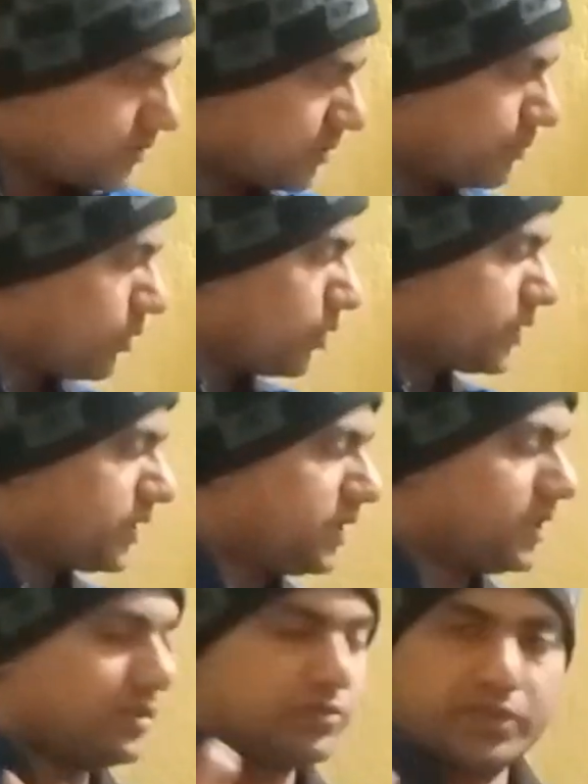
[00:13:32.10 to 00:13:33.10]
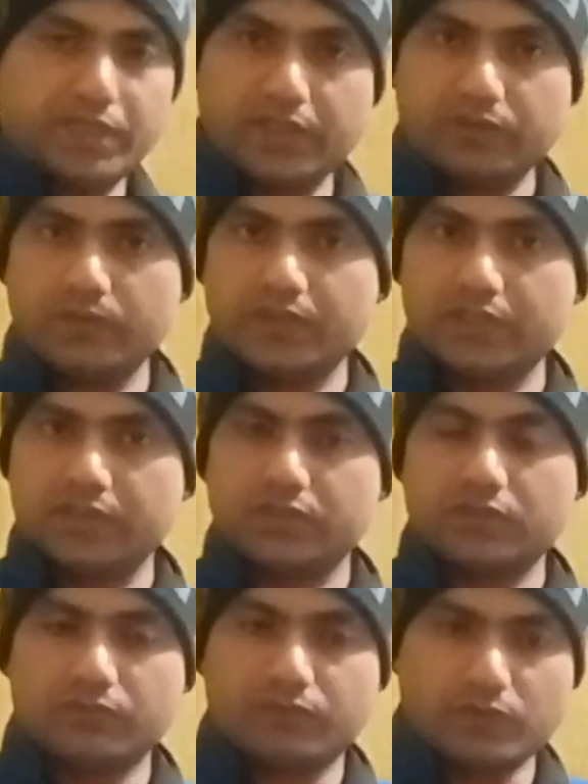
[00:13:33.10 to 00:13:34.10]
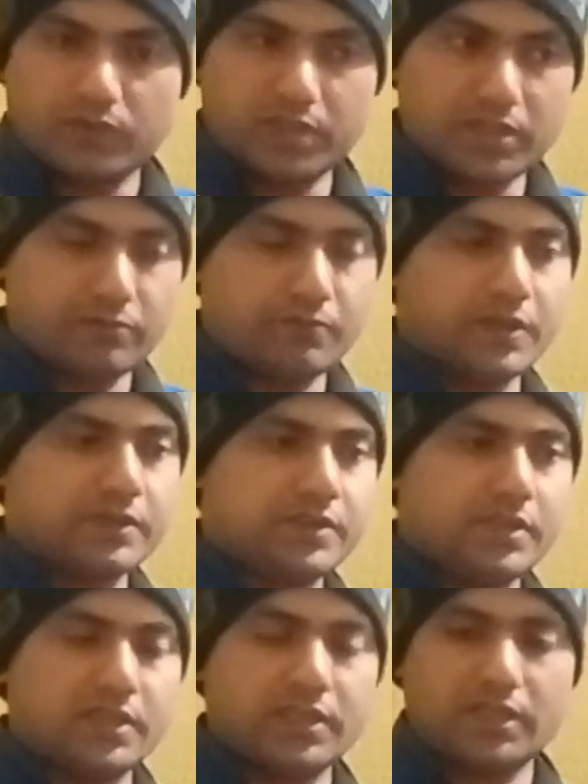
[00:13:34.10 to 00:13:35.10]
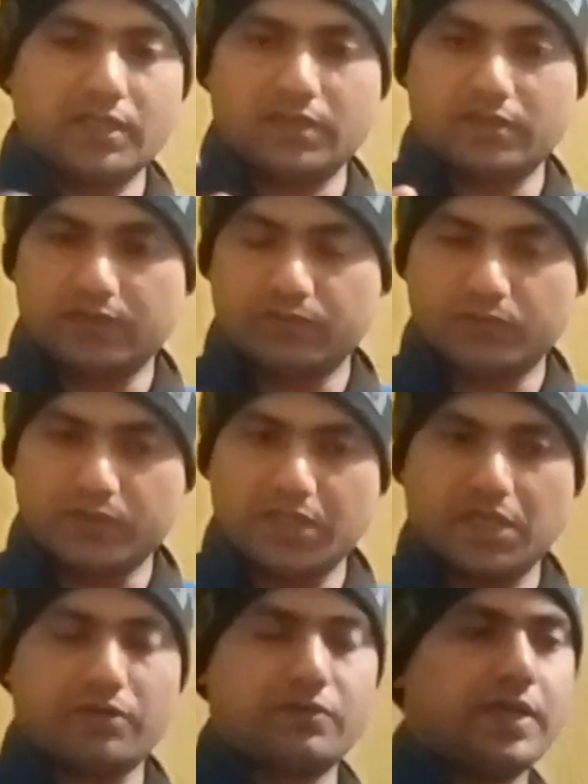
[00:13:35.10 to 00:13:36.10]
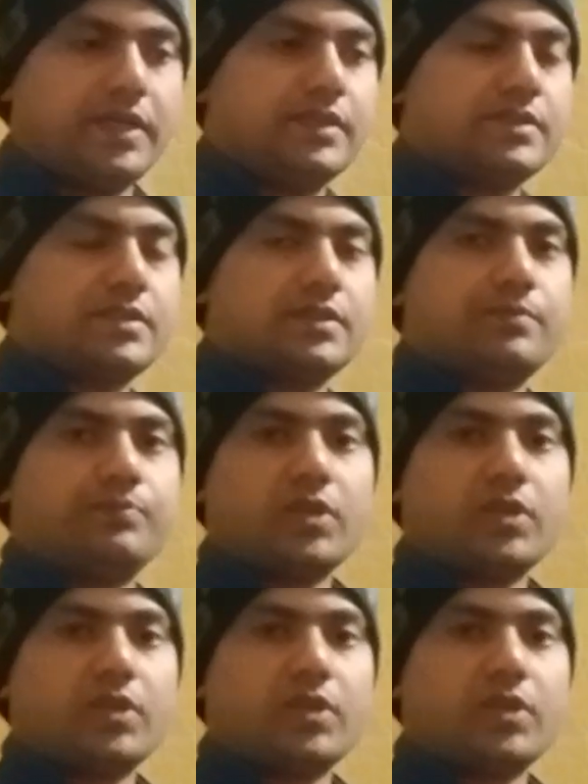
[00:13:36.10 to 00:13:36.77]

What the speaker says: supporting trade unions for their functioning and for their rights.